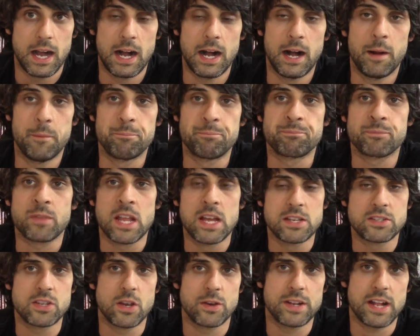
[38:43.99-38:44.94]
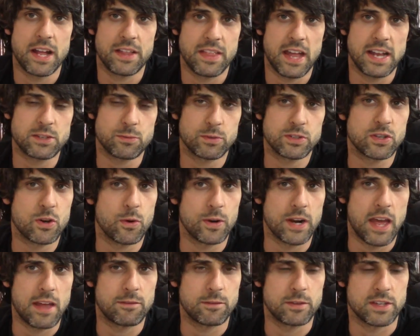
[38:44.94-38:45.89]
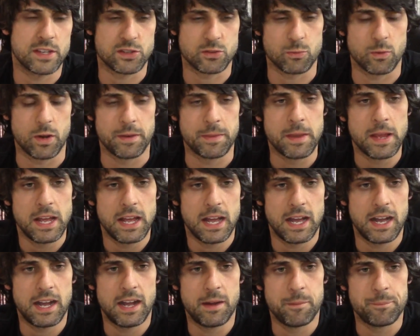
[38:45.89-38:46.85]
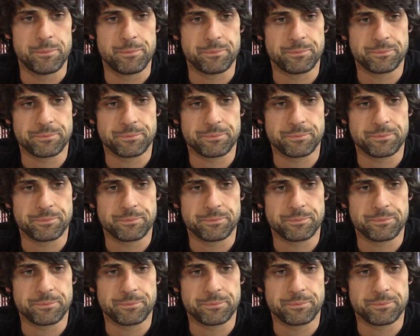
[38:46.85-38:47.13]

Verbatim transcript: Um, so yeah, that's what's going on in this one. Um,